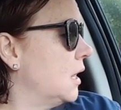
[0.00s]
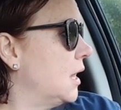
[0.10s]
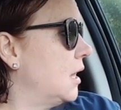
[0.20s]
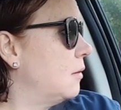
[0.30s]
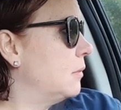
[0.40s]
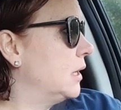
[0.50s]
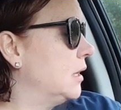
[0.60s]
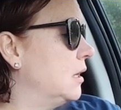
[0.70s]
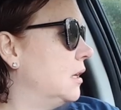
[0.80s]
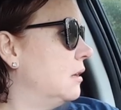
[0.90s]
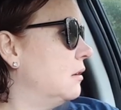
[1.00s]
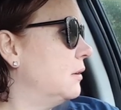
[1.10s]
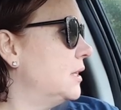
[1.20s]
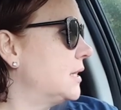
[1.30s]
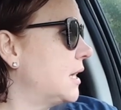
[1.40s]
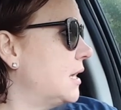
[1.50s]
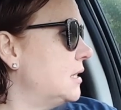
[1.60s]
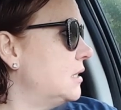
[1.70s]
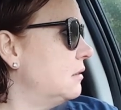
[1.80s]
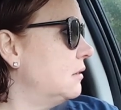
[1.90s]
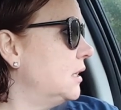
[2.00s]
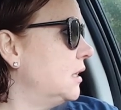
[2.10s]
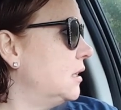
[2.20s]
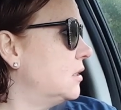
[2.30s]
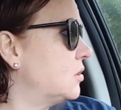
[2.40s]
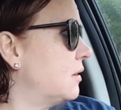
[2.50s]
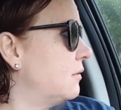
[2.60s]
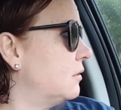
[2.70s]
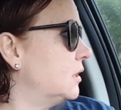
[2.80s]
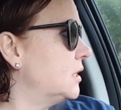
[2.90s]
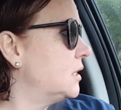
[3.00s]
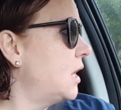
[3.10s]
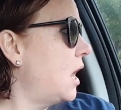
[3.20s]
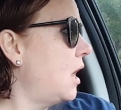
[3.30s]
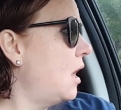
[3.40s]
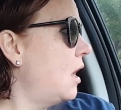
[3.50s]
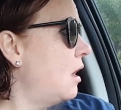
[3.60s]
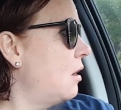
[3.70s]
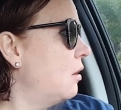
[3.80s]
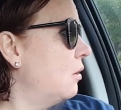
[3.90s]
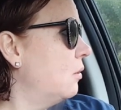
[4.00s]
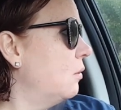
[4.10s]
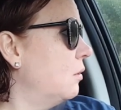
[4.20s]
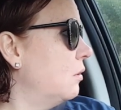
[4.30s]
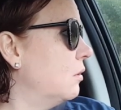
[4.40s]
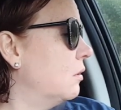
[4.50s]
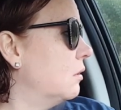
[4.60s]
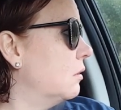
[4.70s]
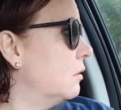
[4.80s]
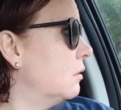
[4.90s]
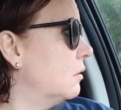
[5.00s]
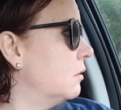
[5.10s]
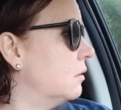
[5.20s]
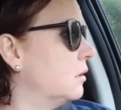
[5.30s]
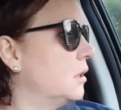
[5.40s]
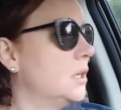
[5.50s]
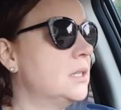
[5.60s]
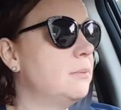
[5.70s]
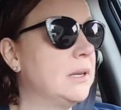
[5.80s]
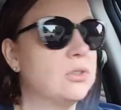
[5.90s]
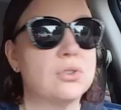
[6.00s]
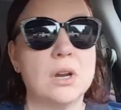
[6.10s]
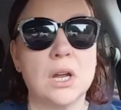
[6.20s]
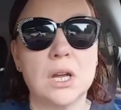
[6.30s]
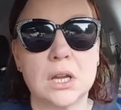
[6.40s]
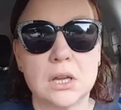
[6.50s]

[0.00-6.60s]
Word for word: Um, what this guy's doing He's driving really slow. this big truck.